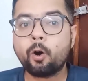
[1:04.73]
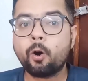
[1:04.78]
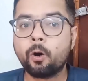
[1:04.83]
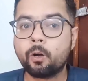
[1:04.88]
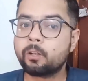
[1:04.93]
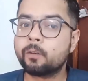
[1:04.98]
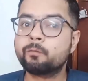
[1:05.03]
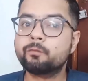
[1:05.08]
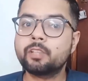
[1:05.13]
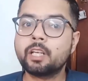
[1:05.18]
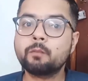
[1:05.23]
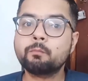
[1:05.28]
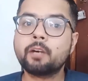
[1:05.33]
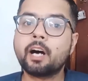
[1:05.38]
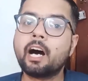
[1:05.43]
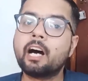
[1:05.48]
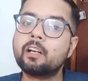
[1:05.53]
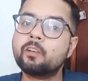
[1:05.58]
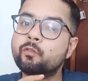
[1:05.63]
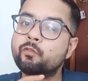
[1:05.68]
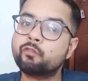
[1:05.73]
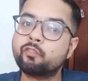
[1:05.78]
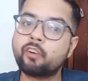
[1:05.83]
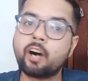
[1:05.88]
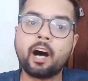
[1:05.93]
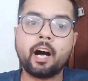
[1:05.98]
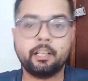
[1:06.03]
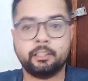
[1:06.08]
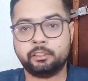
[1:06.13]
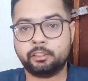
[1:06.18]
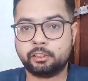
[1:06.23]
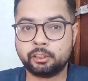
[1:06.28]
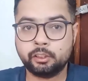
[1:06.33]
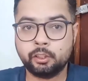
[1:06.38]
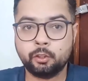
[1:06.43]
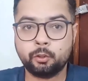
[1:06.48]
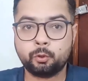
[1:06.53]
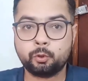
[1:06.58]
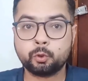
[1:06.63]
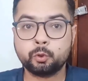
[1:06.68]
all of them are fast.
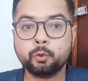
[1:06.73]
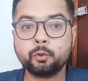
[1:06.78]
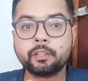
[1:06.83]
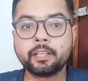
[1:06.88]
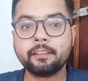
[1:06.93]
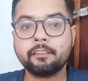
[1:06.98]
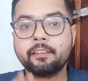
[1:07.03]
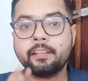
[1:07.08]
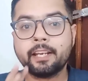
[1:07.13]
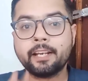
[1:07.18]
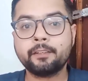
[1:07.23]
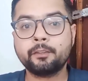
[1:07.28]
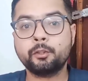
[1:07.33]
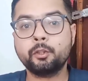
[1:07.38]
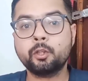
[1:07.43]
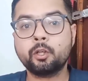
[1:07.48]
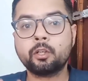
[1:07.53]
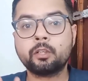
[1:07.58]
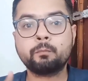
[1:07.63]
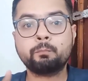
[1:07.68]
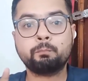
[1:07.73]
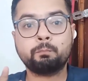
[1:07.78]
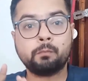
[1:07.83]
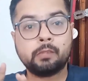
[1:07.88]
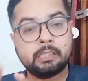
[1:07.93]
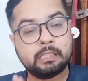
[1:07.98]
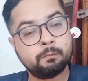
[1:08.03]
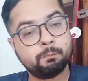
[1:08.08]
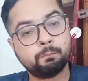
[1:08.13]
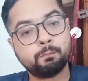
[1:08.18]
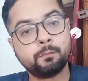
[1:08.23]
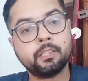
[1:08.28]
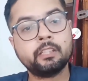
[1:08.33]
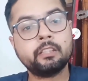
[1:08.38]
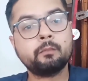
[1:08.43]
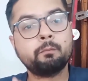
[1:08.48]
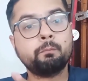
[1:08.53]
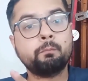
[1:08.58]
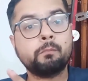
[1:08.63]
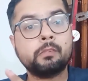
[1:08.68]
So you can get your
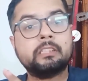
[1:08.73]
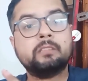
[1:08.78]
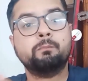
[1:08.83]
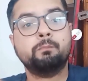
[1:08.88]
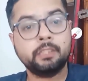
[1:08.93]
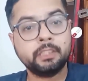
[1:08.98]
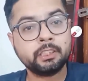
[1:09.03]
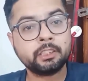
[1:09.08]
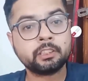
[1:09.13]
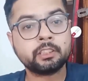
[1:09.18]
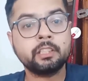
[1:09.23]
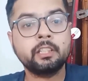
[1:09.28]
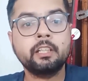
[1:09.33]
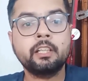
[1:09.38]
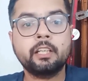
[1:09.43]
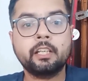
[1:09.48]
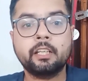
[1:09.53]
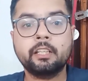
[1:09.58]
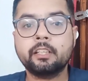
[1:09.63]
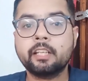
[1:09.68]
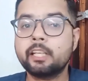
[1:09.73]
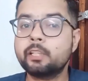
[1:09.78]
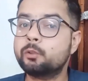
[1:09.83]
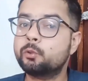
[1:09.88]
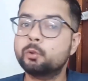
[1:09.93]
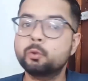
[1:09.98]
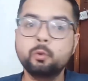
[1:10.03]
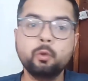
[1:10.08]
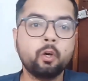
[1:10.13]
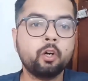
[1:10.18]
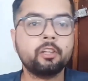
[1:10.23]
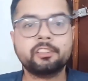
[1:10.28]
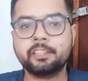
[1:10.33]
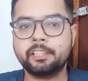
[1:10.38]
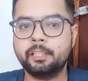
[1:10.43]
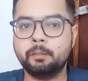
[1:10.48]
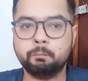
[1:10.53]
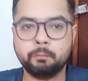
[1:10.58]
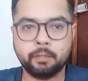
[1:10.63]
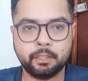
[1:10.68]
paper published in like two or
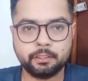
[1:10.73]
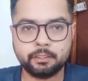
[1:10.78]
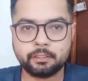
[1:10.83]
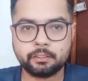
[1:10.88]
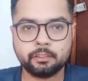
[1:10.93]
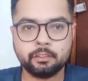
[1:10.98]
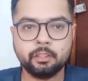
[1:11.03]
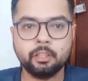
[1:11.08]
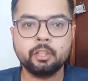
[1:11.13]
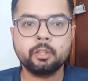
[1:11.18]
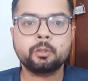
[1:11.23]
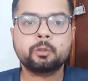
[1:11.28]
three months.